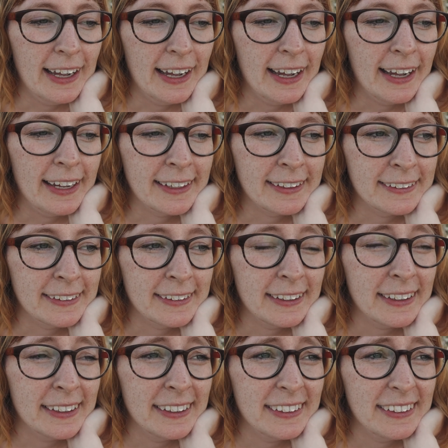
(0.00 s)
and
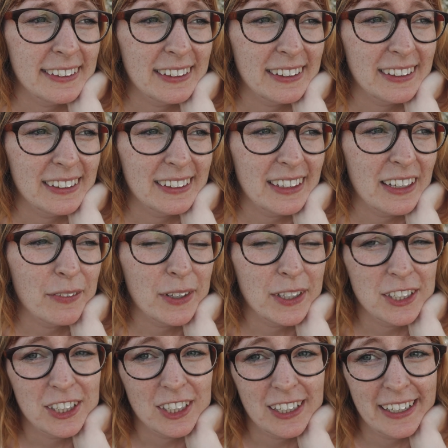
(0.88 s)

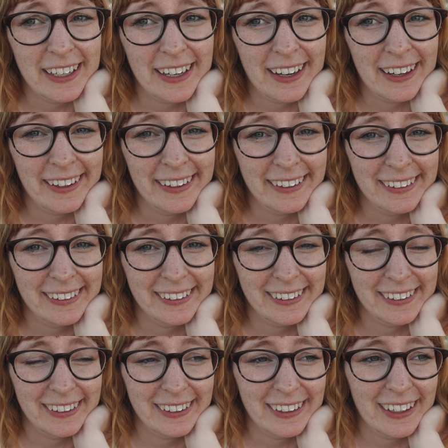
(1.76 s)
eventually I
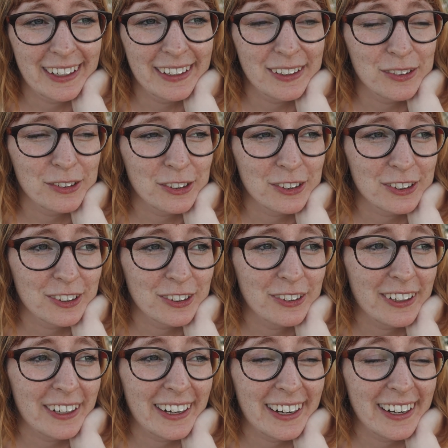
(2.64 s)

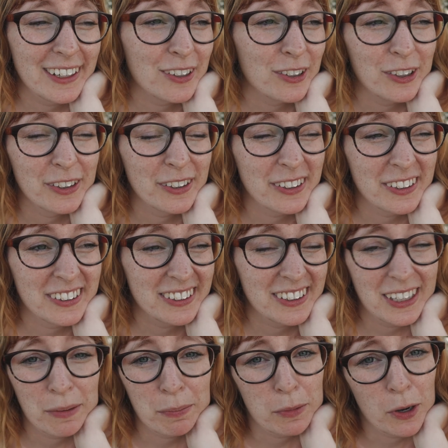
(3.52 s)
understood that I
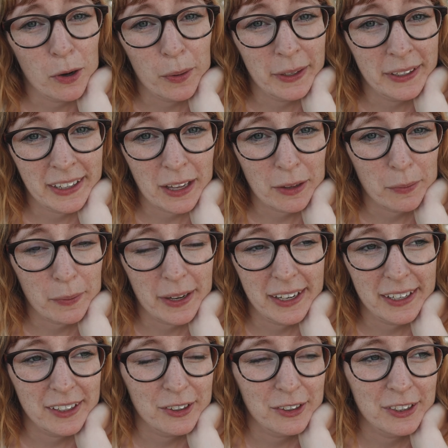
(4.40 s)
couldn't keep going that
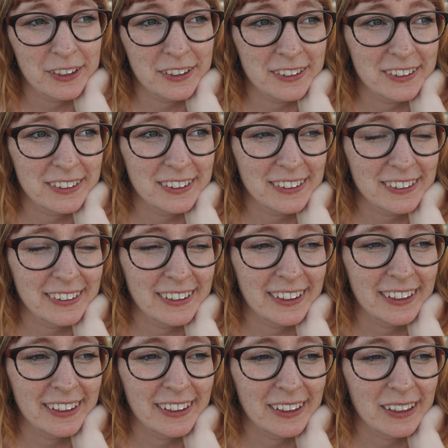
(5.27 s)
way. I couldn't
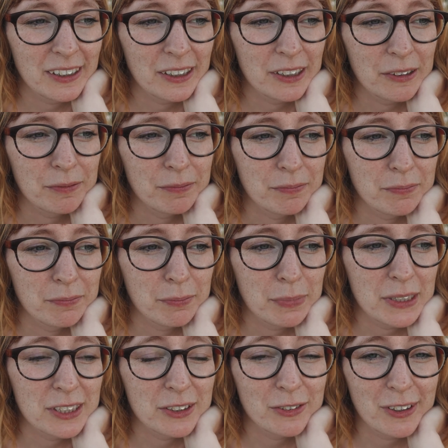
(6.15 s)

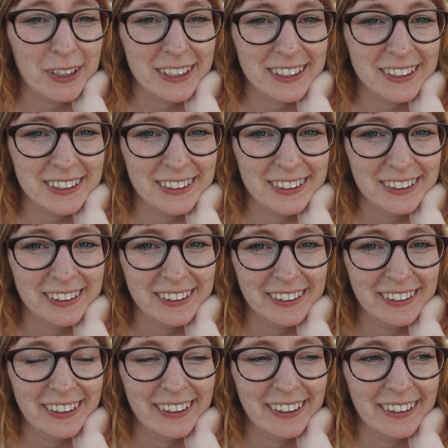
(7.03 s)
be stressed
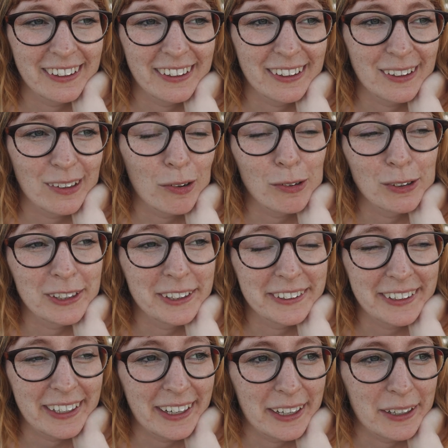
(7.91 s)
all
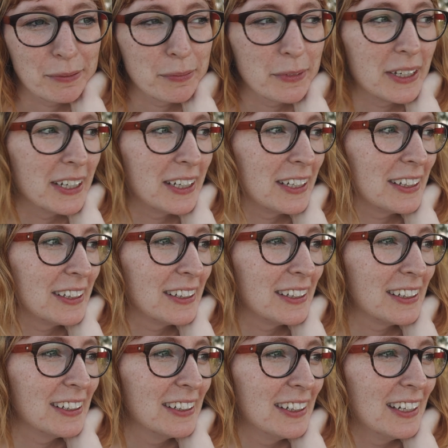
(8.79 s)
the time,
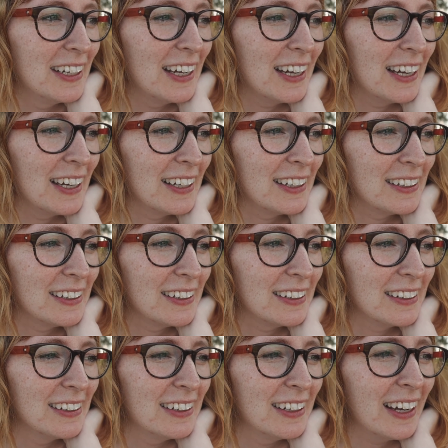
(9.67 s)
and
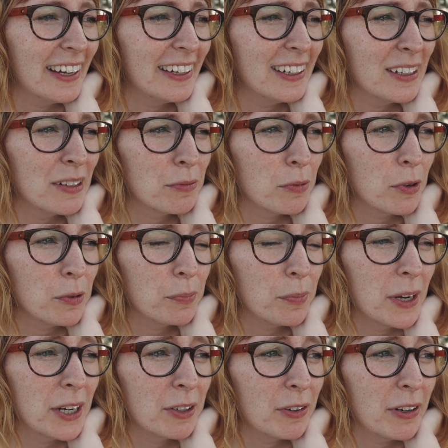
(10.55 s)
I didn't want
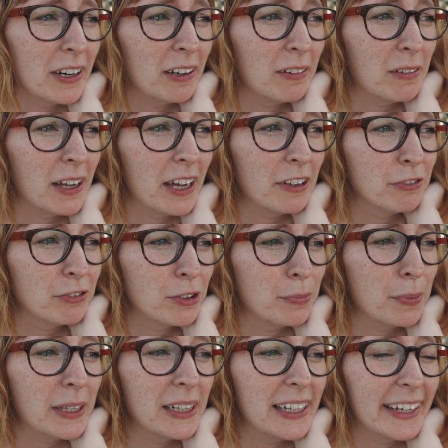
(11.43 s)
my creative life
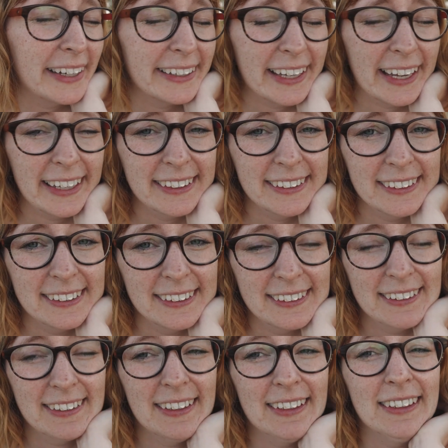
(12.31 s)
to be like that.
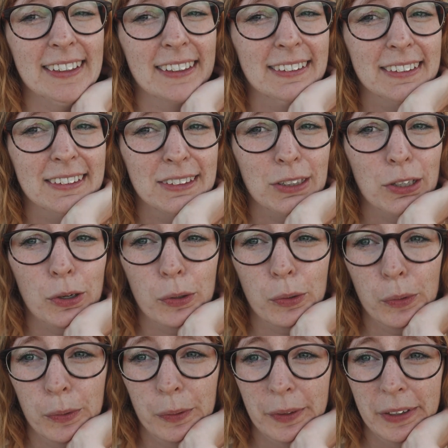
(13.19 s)

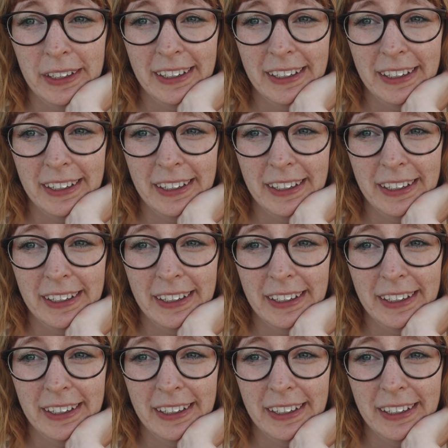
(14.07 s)
So